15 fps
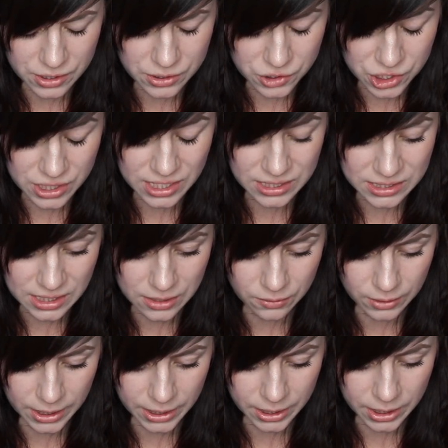She thinks they
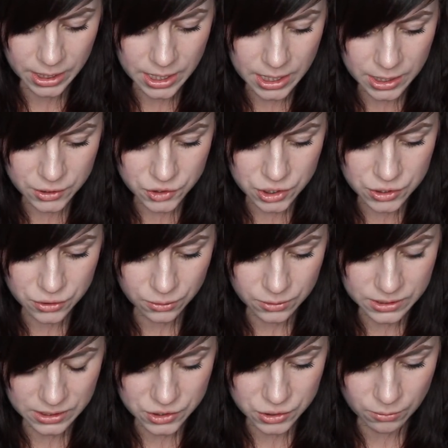don't like her. She
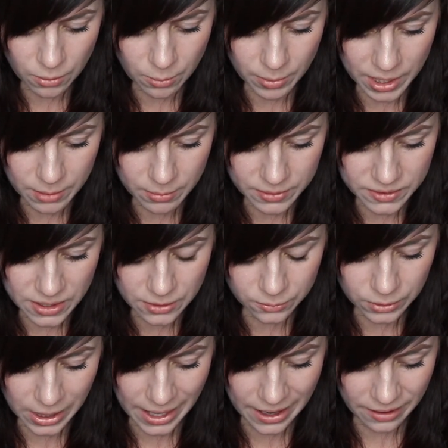jokes that she won't bite, but they
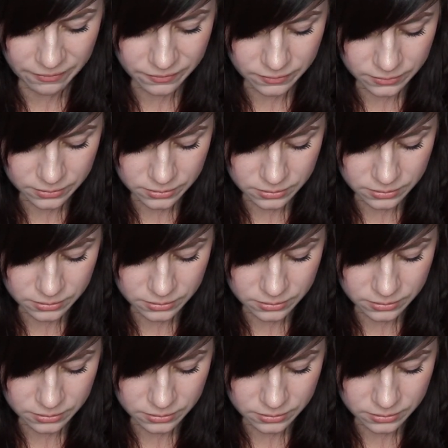don't laugh.